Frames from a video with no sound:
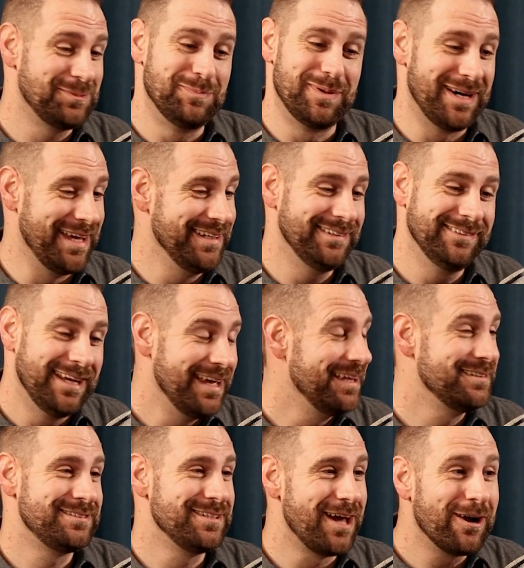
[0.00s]
but
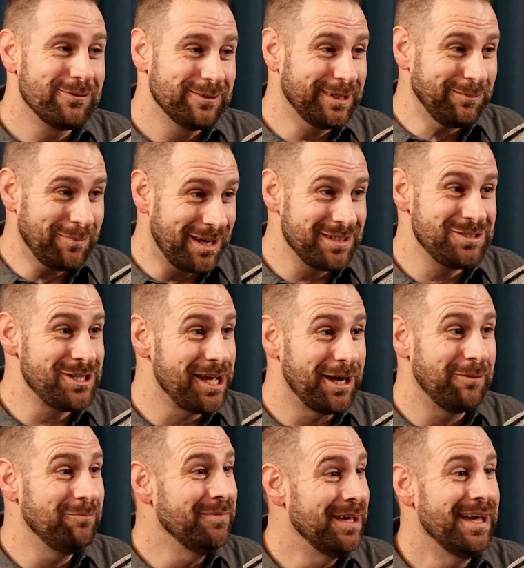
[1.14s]
it's not really my jam.